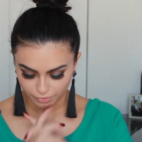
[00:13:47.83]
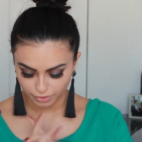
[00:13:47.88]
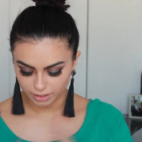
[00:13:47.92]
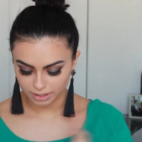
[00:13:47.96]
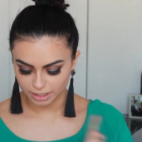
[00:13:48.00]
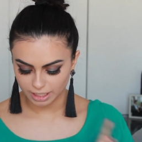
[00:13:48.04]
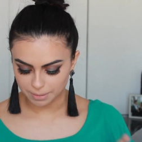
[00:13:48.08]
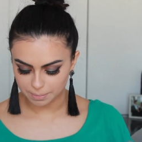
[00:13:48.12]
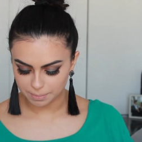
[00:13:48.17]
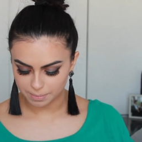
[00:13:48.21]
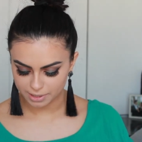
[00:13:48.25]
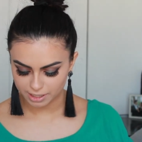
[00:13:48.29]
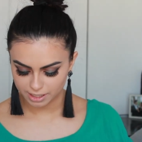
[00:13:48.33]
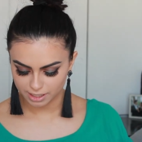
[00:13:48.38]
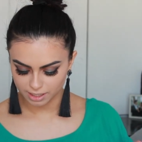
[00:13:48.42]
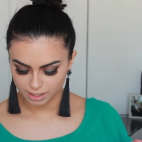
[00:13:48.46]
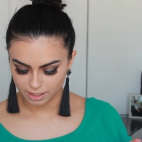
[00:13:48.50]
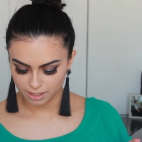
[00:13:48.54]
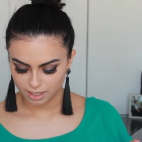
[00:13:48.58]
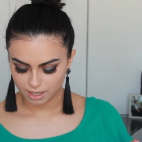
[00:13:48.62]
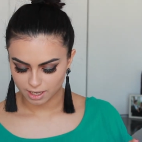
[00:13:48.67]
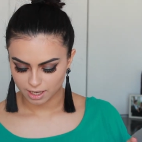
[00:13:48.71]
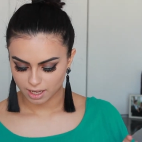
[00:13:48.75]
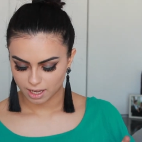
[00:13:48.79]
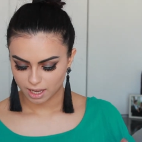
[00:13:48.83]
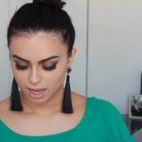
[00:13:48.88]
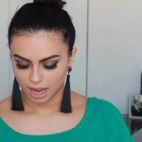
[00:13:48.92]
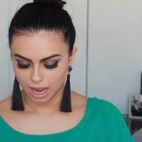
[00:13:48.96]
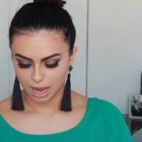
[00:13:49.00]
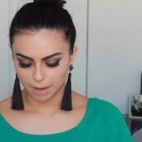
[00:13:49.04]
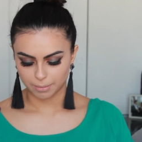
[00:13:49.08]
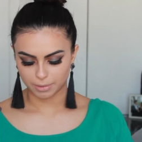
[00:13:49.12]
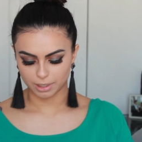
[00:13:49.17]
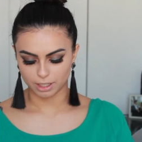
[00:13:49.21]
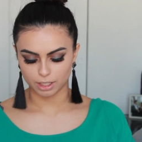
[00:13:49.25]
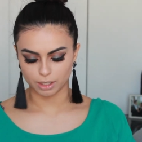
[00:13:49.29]
For lips,
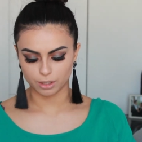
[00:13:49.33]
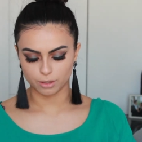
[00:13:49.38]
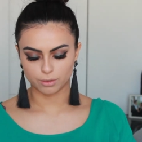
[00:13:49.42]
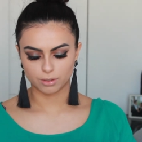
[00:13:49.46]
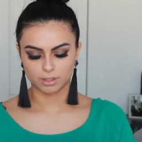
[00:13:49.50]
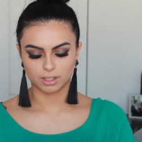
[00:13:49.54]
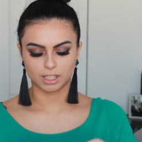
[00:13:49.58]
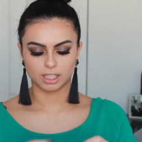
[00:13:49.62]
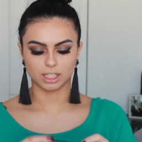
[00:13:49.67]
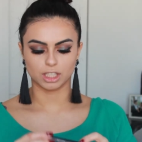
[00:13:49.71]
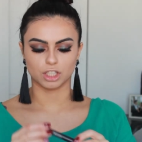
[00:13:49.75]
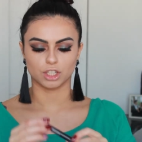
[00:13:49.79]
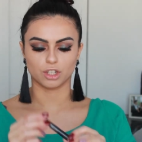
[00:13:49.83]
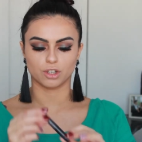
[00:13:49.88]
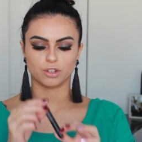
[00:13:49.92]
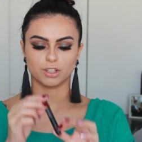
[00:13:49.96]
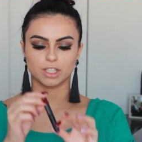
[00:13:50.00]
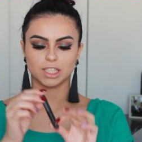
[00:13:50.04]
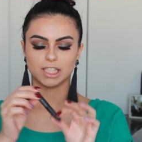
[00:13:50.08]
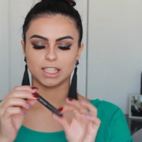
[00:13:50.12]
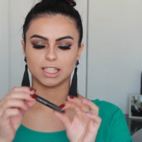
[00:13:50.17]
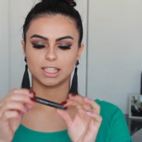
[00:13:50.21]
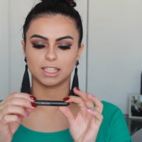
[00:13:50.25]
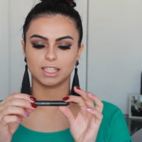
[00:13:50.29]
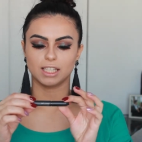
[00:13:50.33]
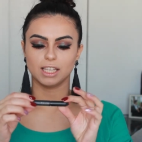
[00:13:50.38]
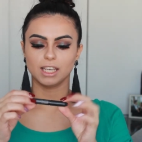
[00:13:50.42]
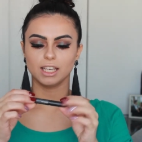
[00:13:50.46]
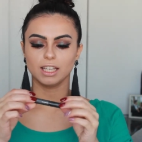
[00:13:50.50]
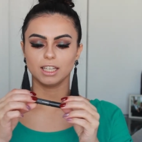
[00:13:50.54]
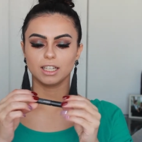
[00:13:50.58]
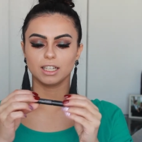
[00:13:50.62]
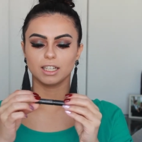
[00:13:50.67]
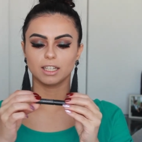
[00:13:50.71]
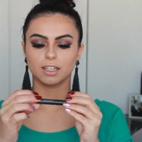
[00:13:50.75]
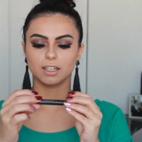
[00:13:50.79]
I'm gonna use this
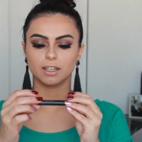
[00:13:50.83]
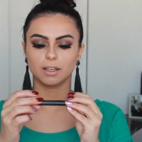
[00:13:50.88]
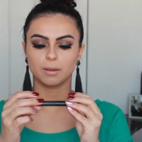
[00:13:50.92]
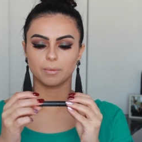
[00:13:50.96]
Chastique